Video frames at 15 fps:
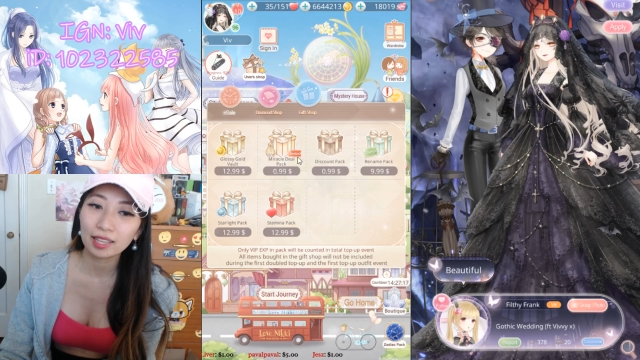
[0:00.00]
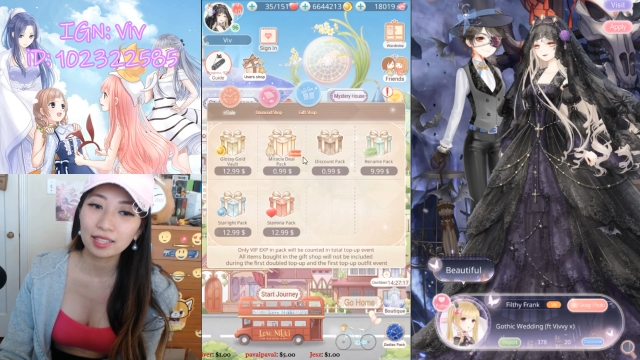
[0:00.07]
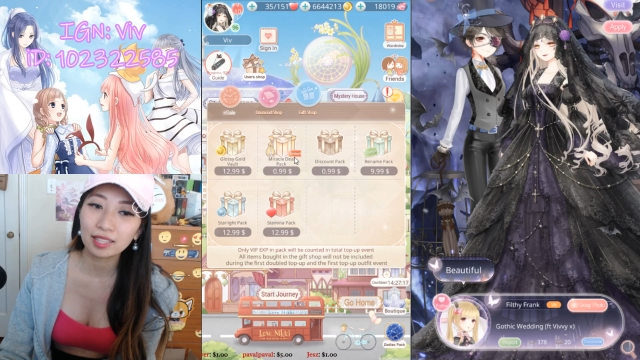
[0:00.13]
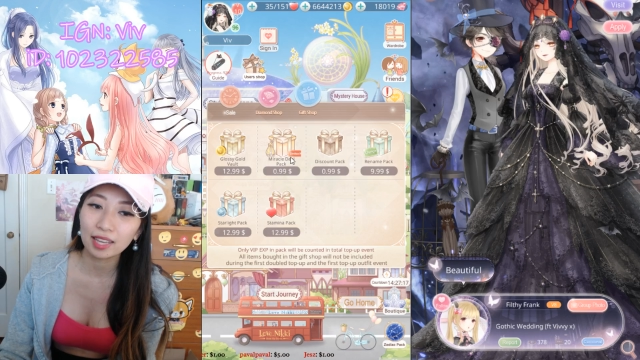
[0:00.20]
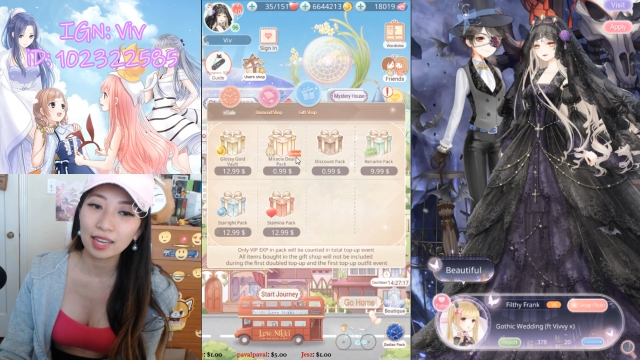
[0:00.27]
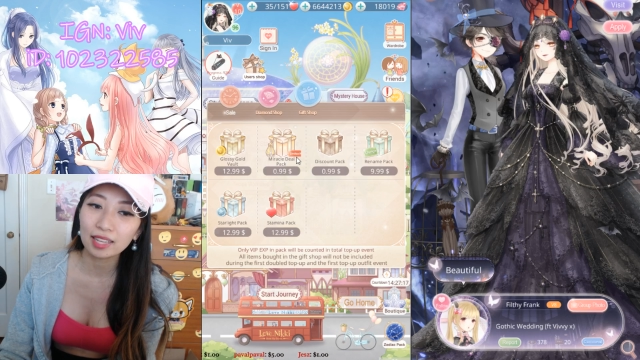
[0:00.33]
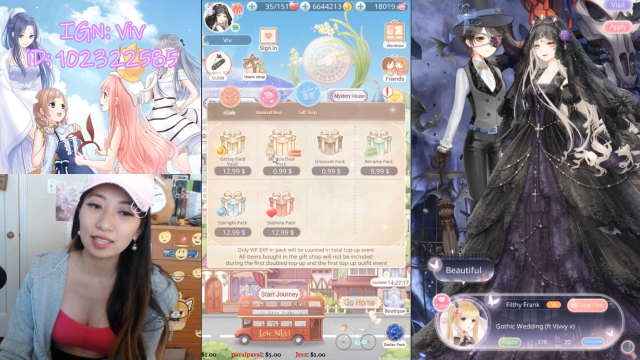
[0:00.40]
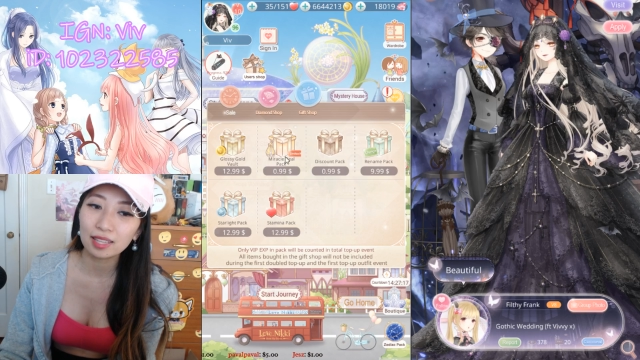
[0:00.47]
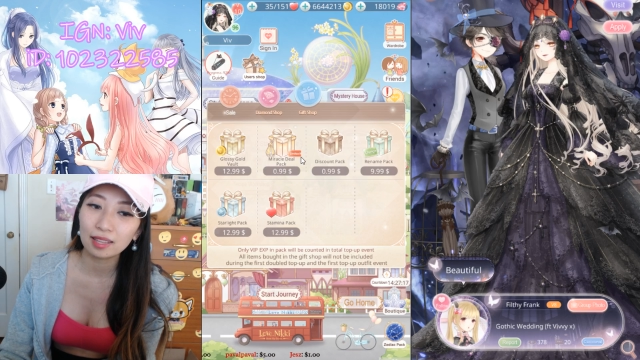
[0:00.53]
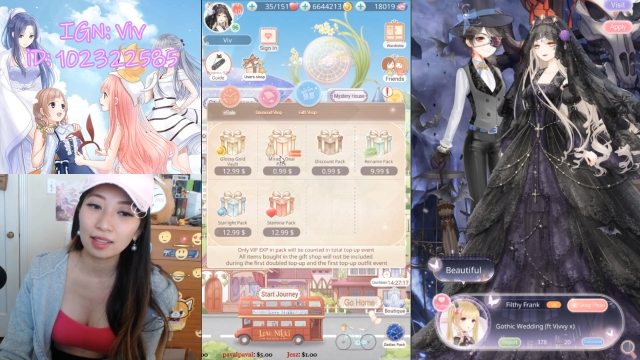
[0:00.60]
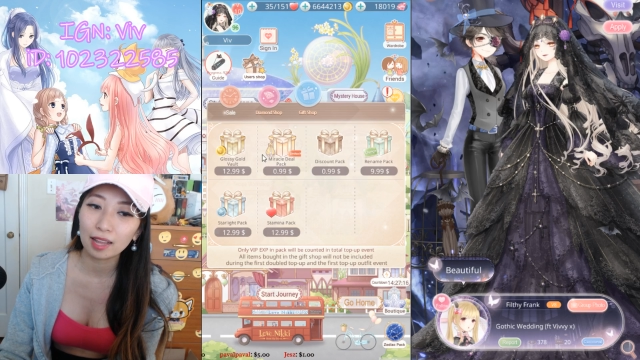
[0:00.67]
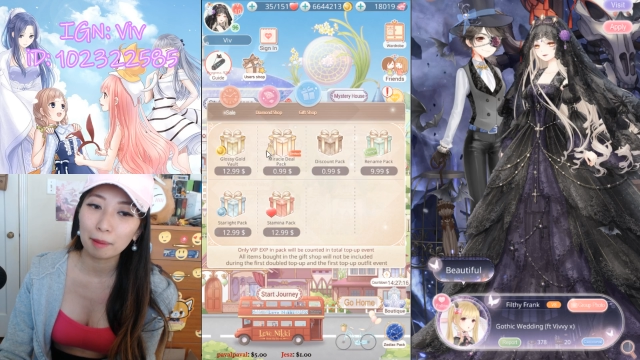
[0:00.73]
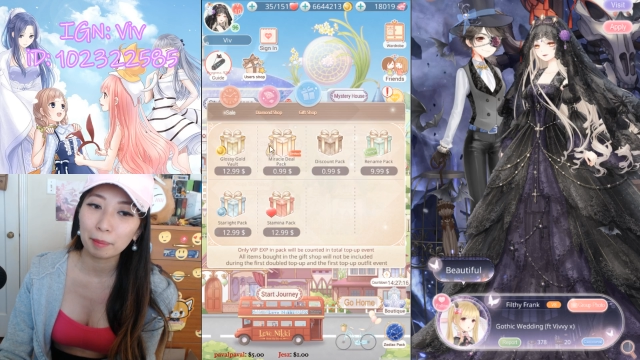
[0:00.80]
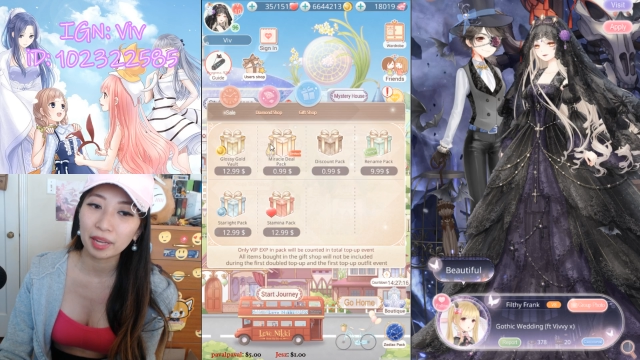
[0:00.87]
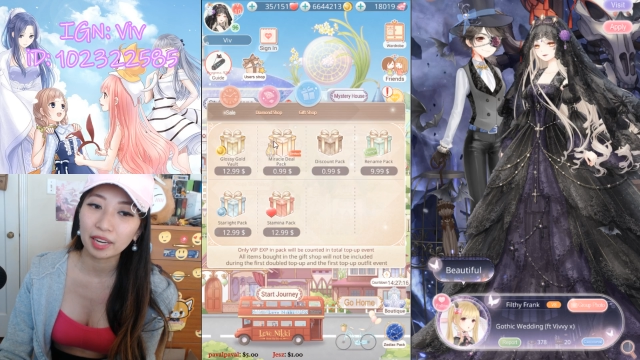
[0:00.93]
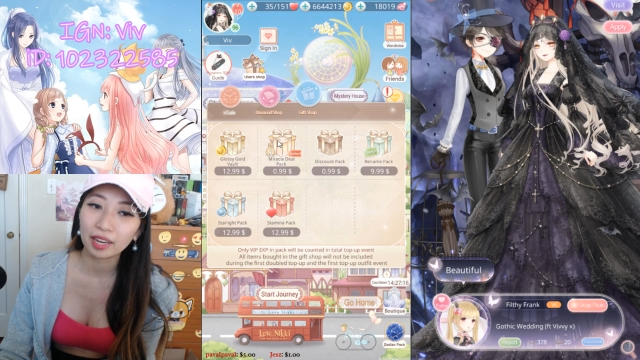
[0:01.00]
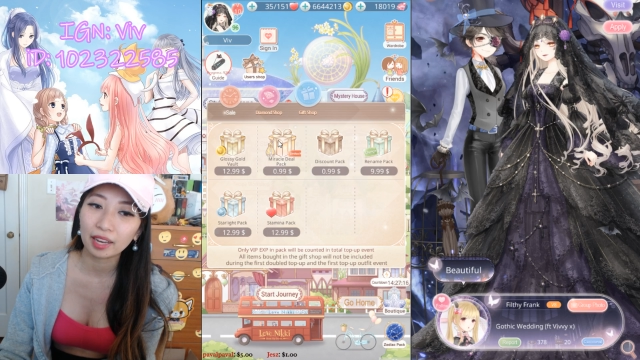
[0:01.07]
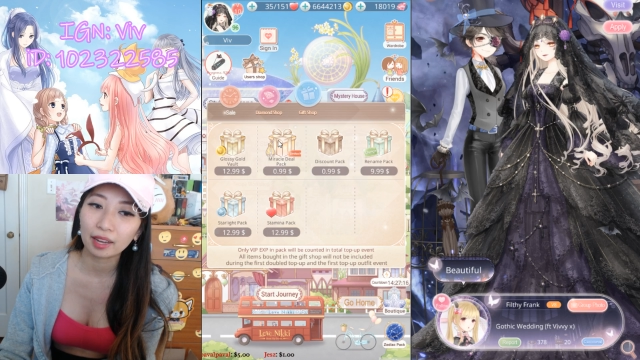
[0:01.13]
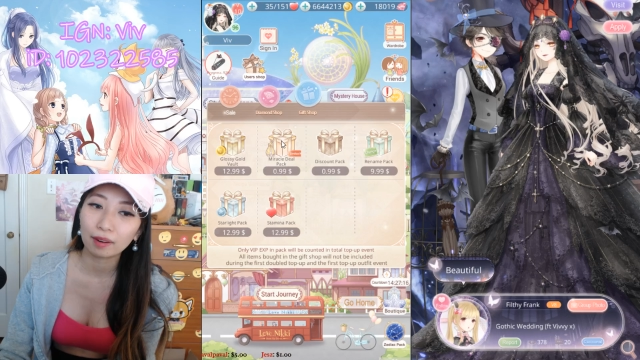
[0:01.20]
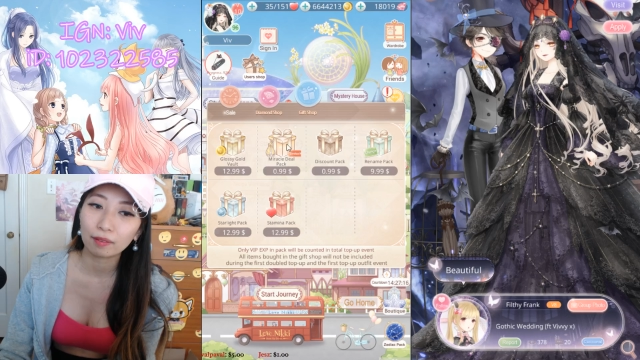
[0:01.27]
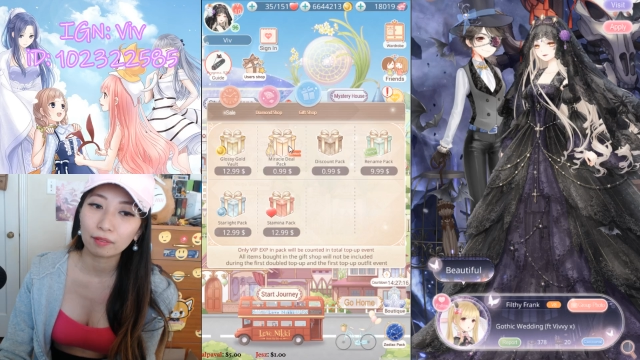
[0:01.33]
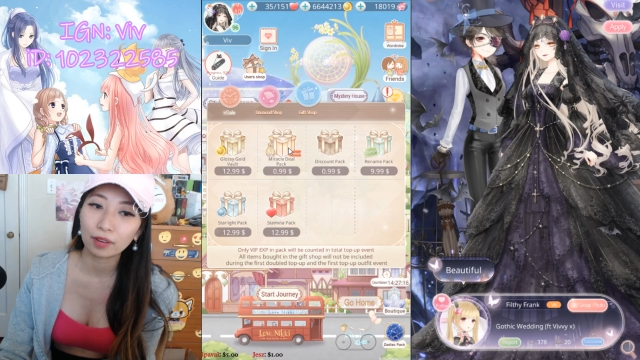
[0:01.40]
It says
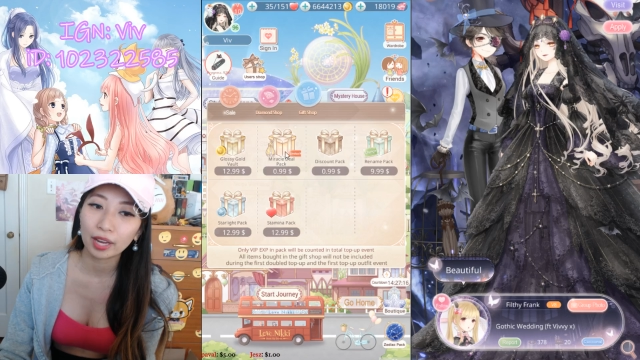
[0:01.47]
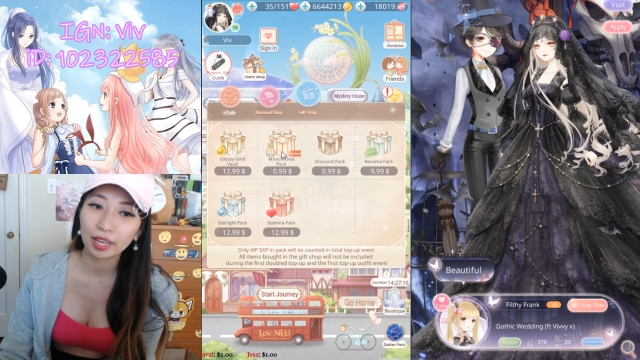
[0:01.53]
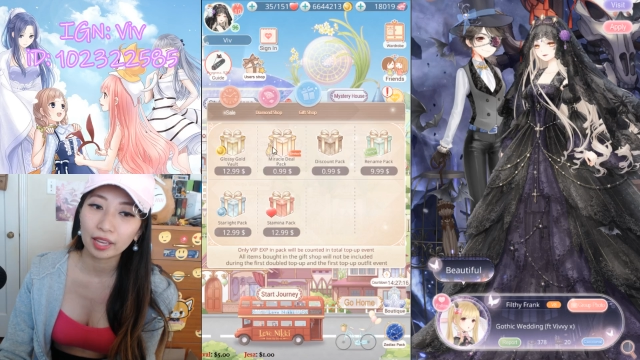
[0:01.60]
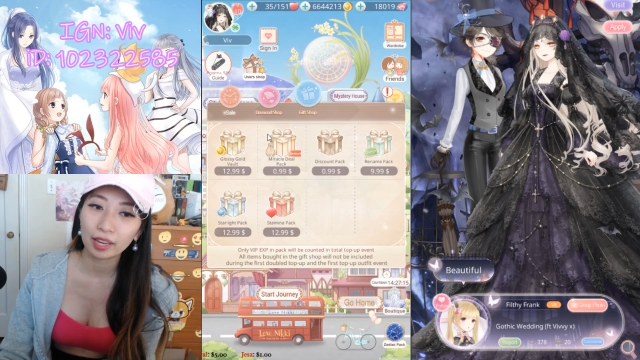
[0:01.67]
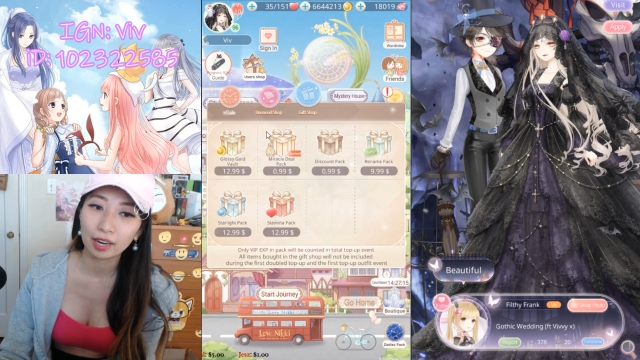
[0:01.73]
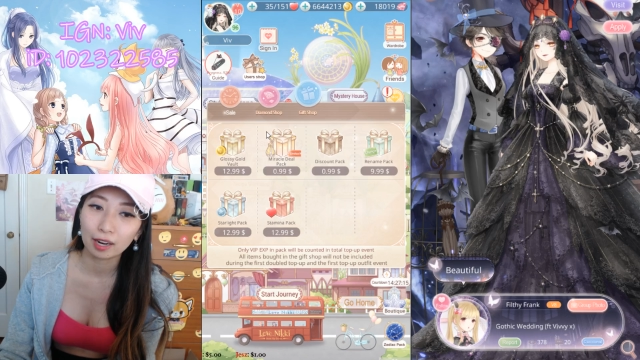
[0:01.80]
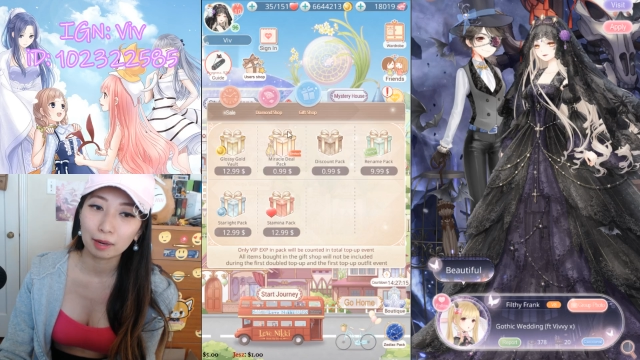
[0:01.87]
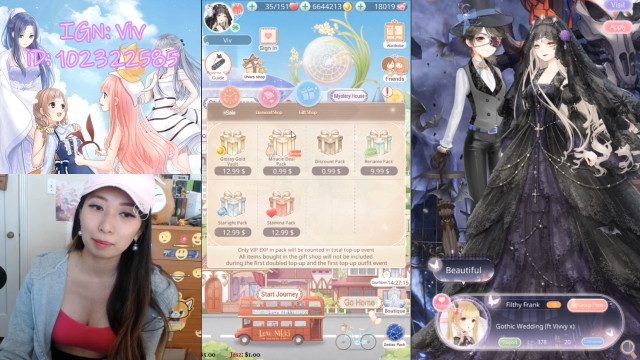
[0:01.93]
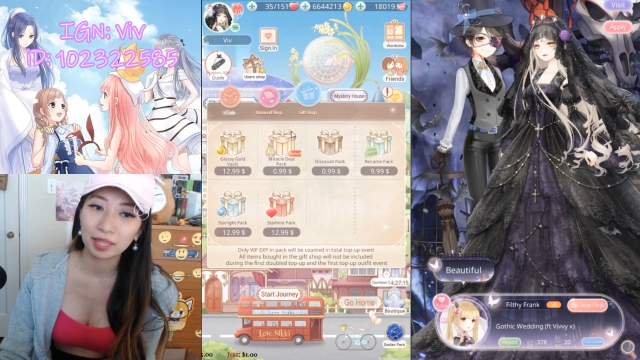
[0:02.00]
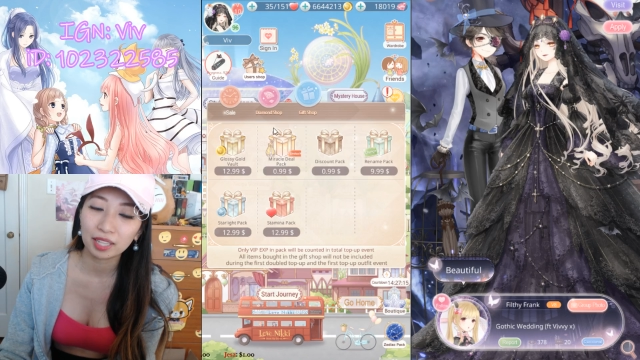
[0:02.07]
limited right here,